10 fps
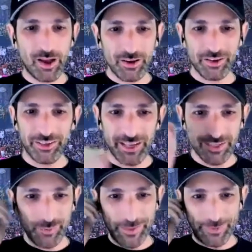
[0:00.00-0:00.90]
Oh, you're a nice
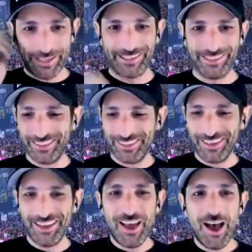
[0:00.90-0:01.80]
wingman.
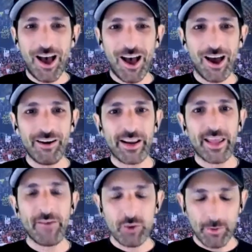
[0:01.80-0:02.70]
All right.
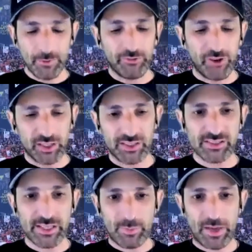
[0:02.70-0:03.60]
Have you ever fallen
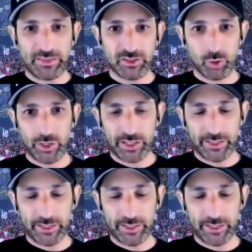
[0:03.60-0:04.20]
asleep on the toilet?